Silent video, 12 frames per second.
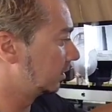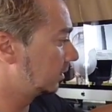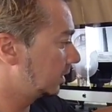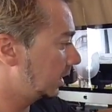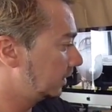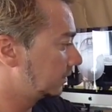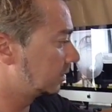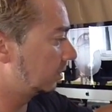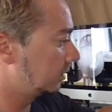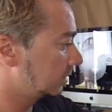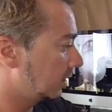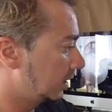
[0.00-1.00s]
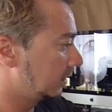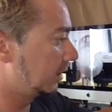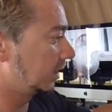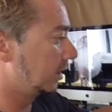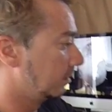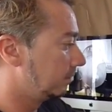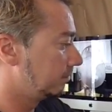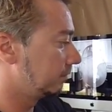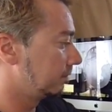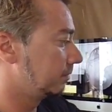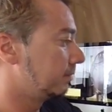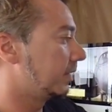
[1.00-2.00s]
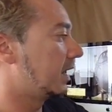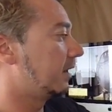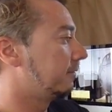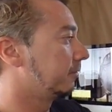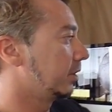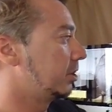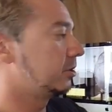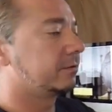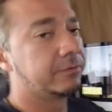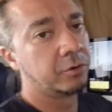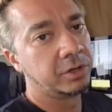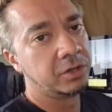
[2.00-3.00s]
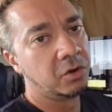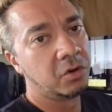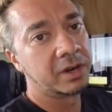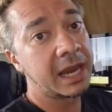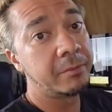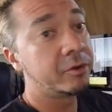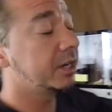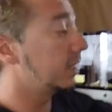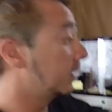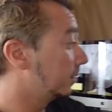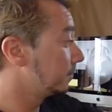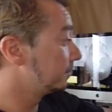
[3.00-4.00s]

Okay, so it's kind of like a bar fridge for your camera gear.